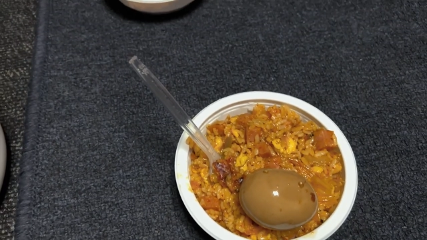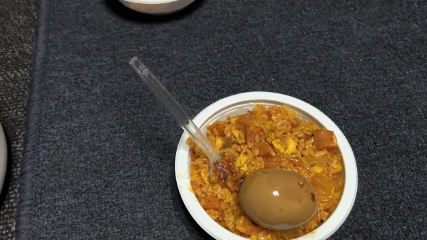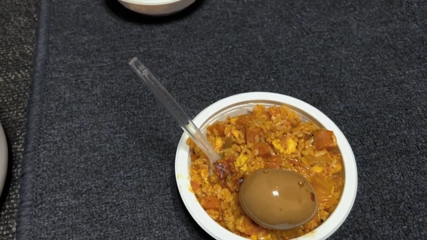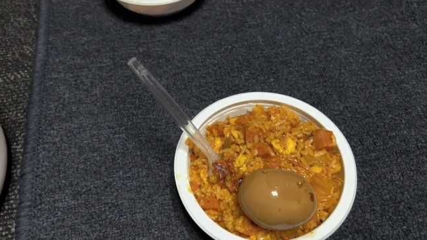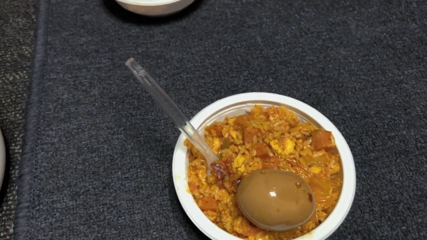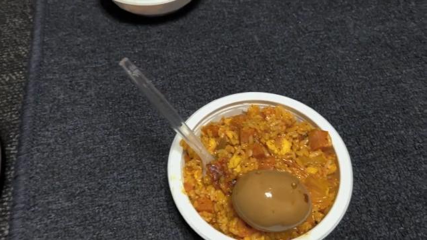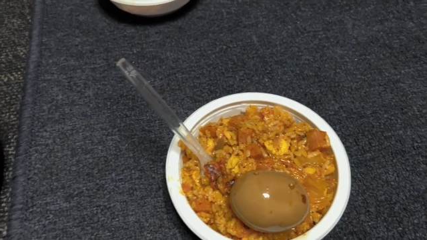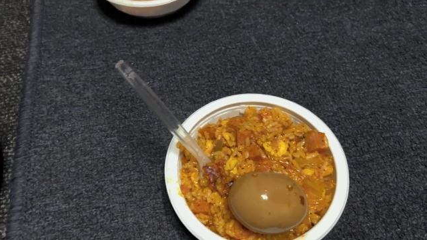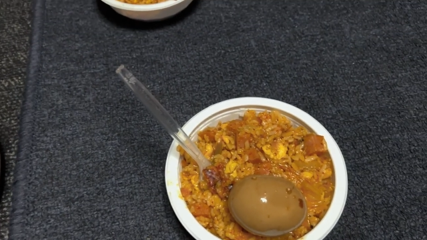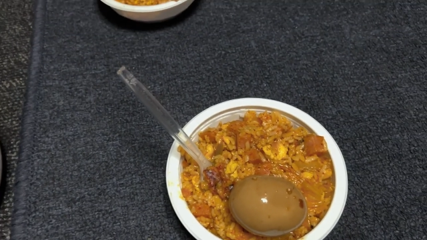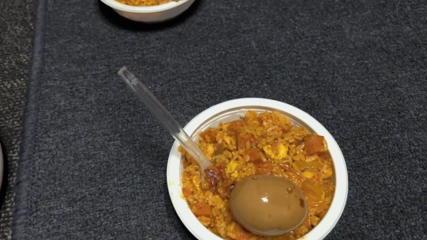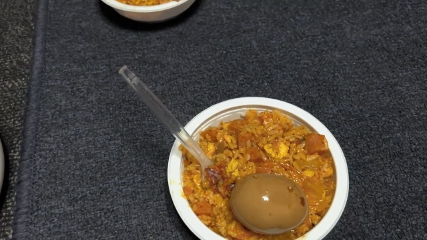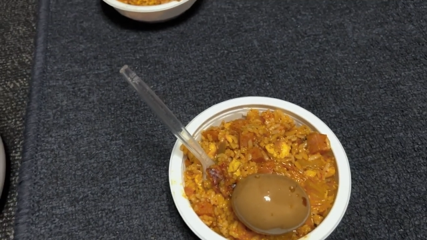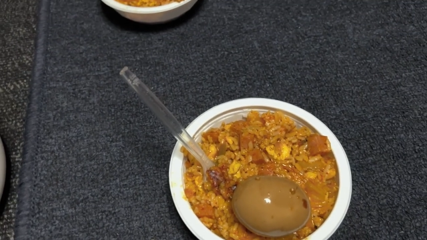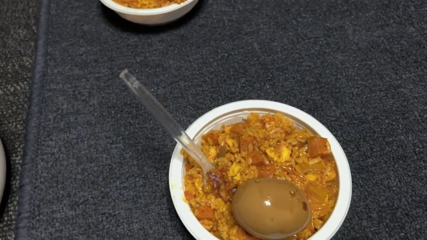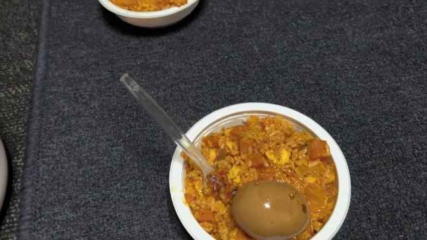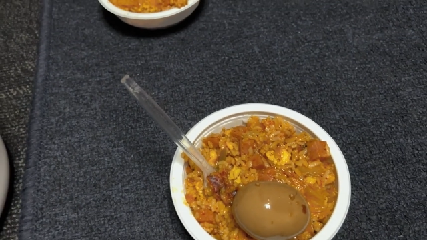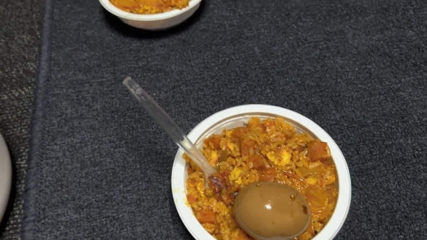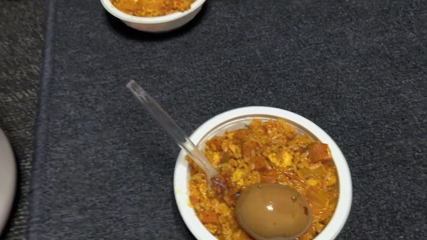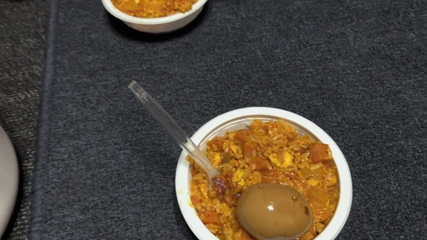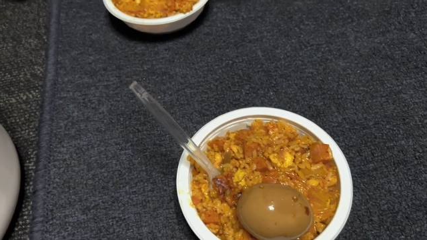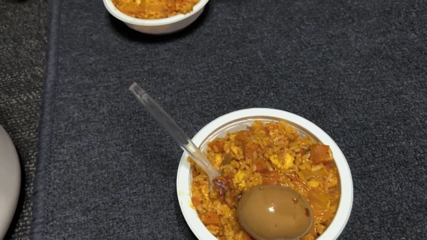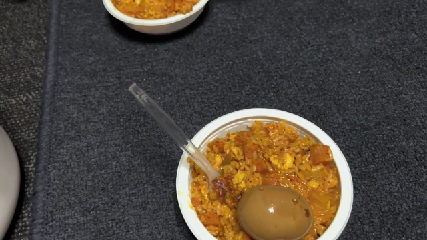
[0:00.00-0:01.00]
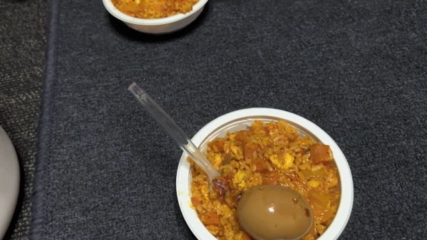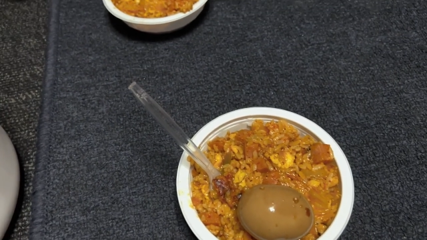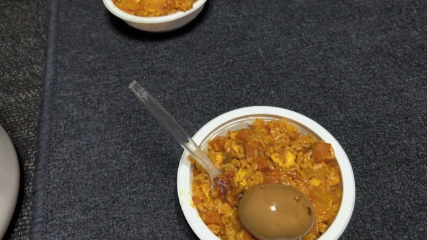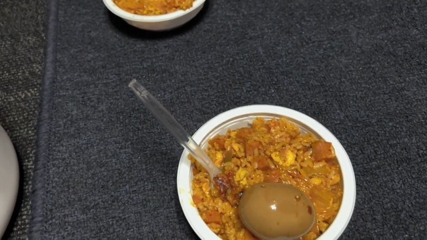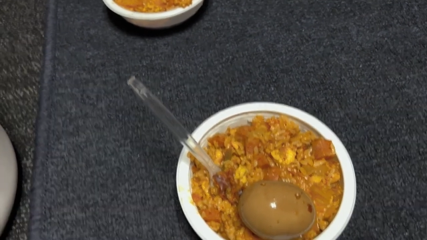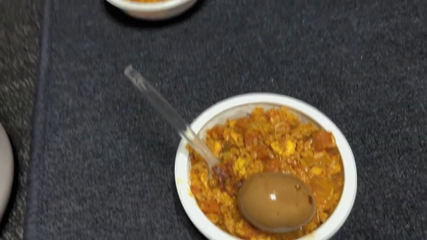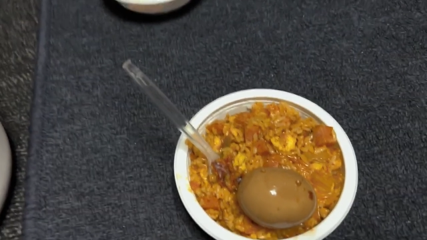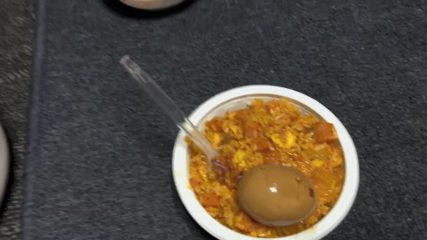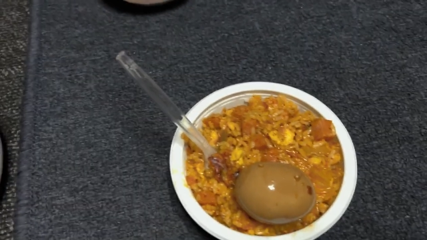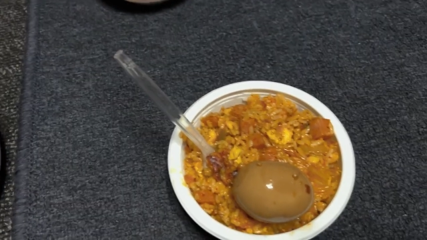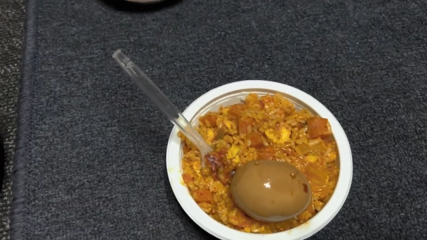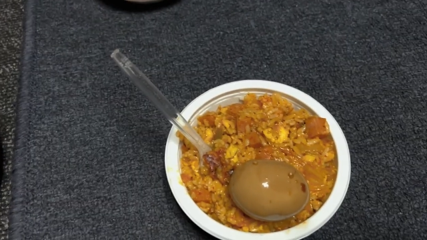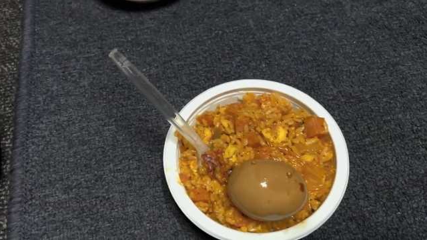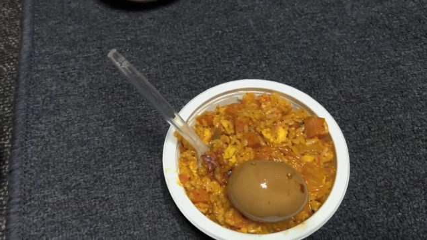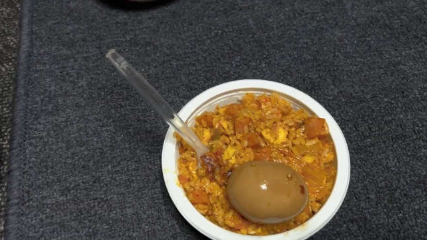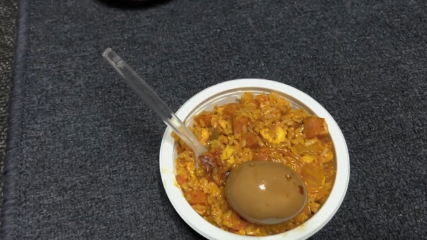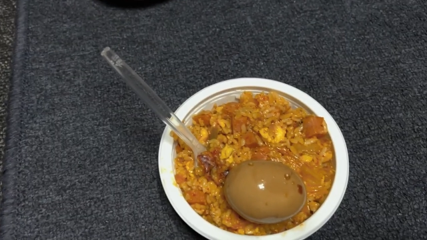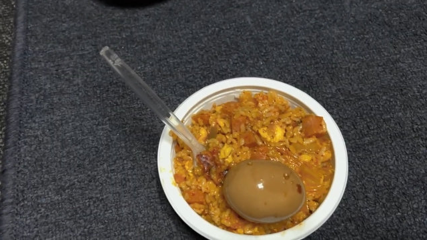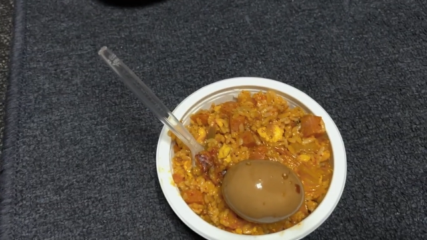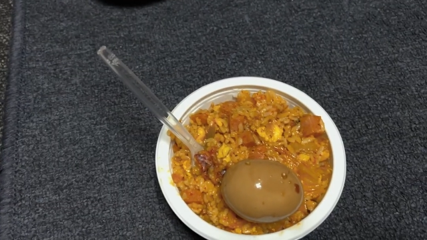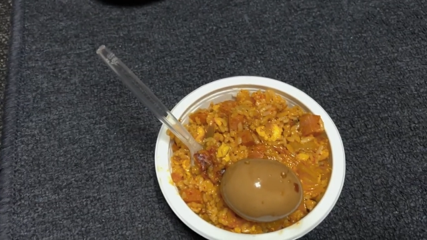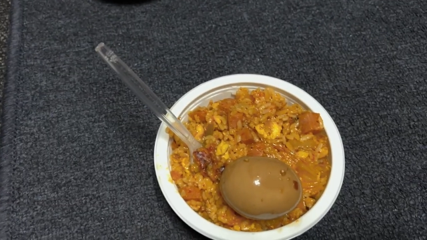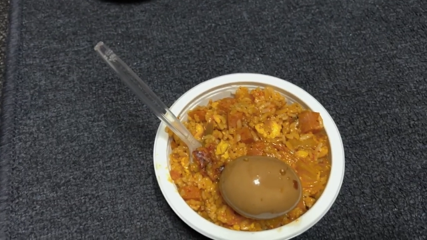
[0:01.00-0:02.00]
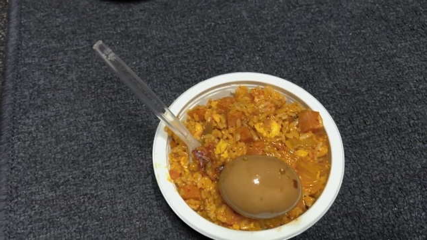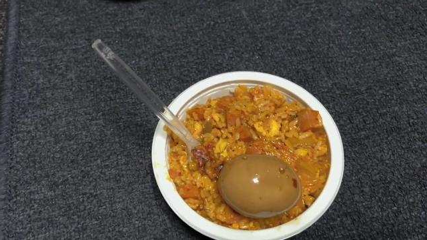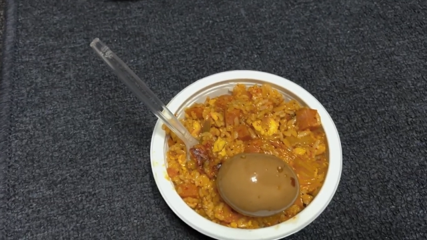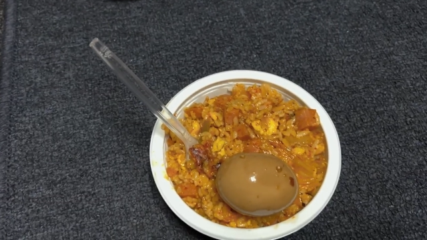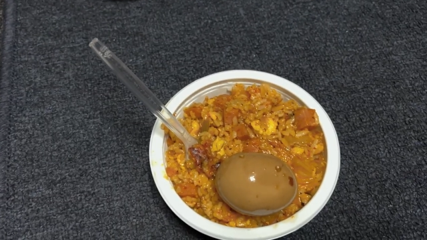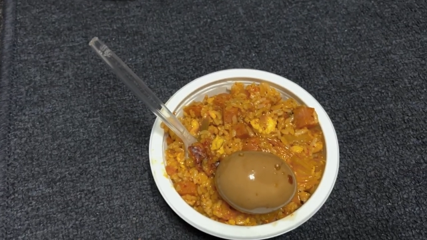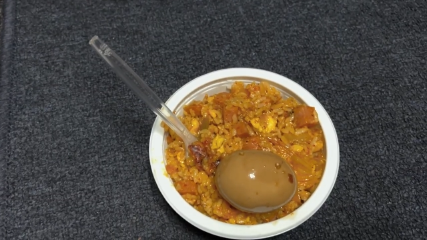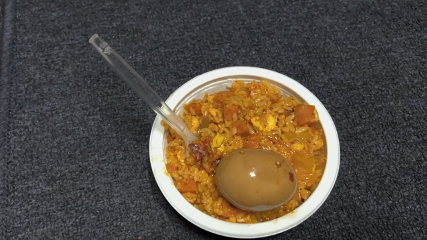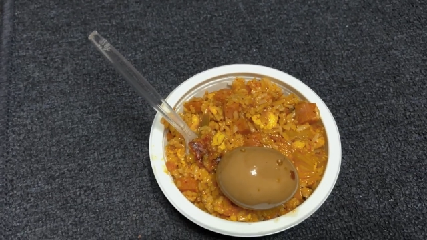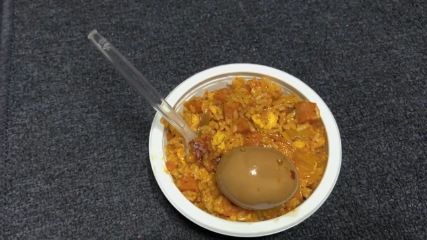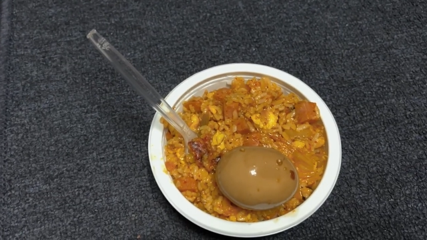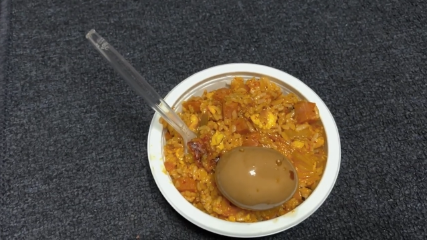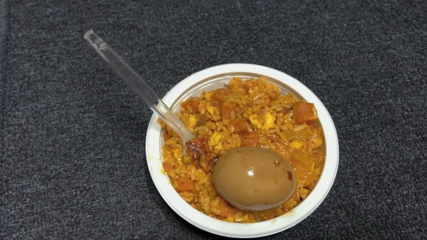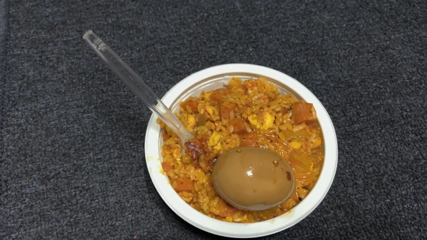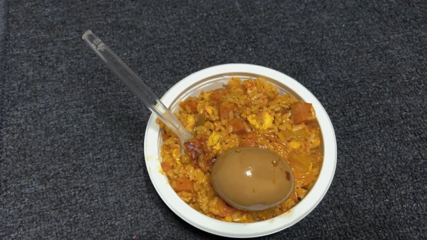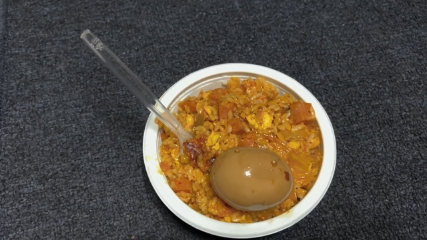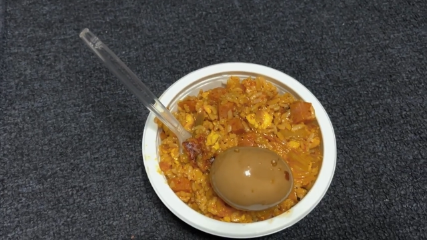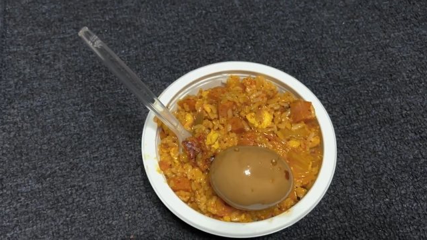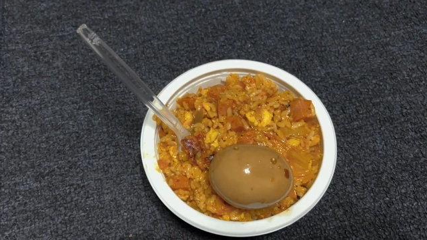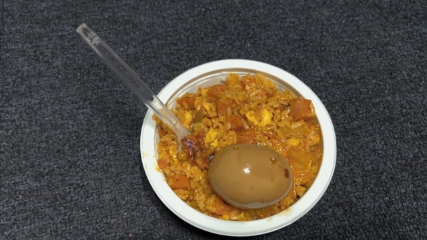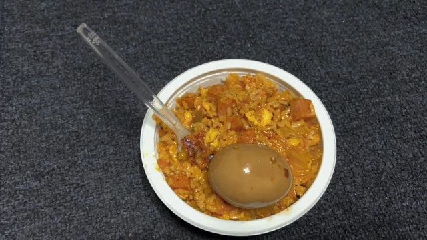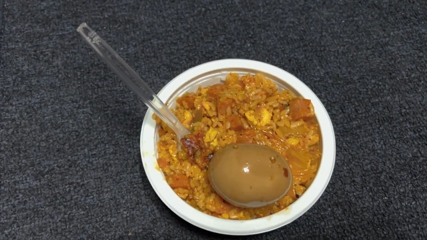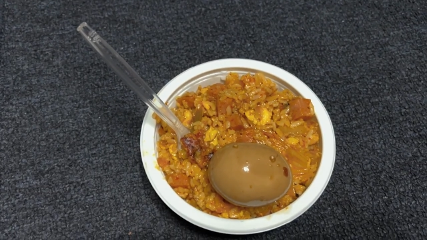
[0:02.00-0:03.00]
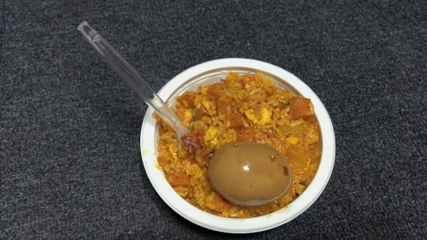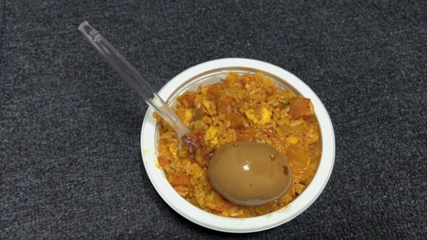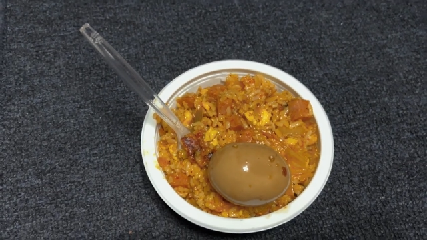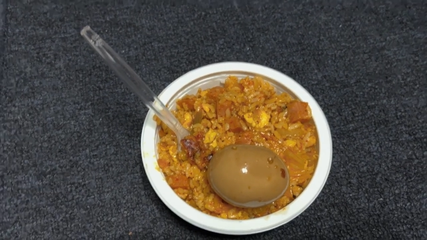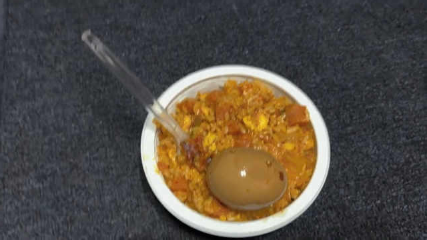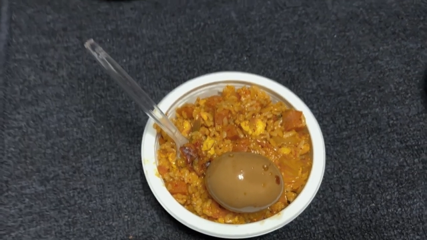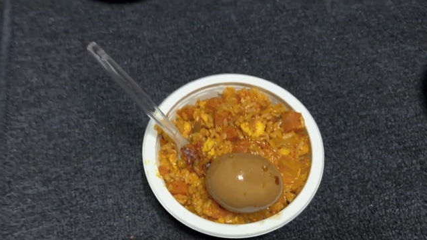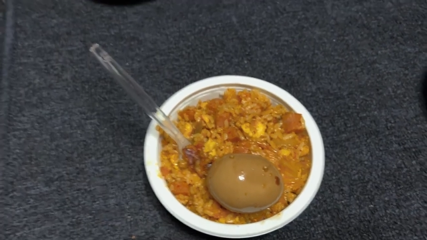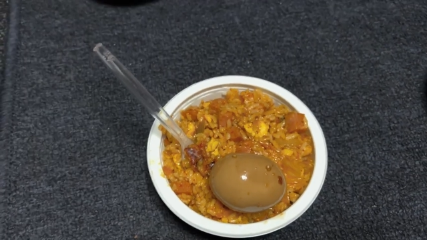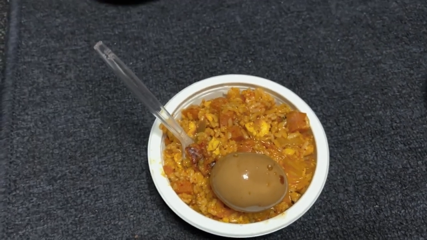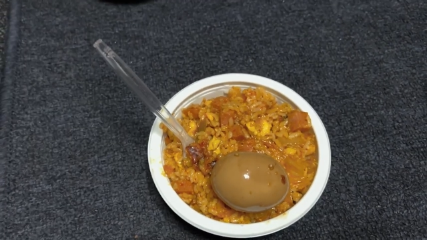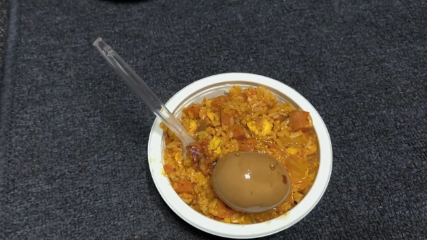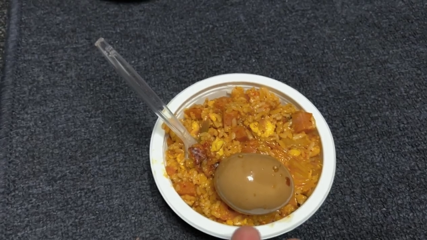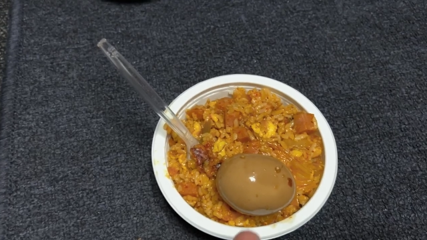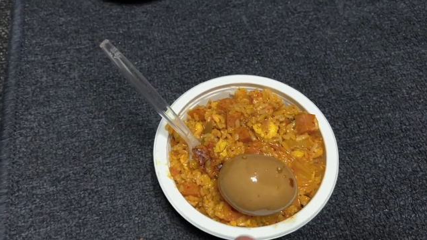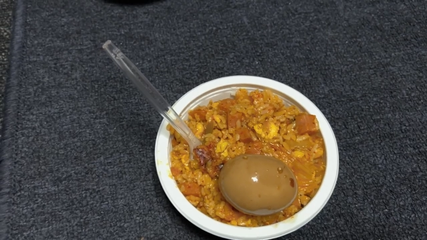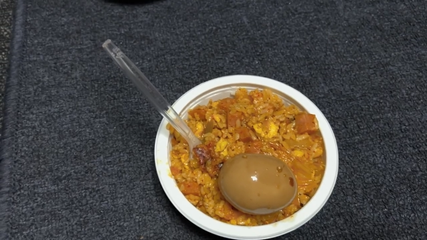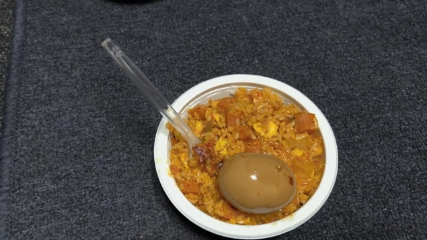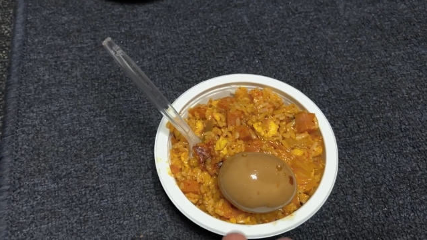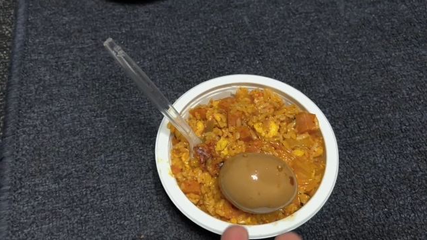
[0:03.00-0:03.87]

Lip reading: [unreadable: no face in view]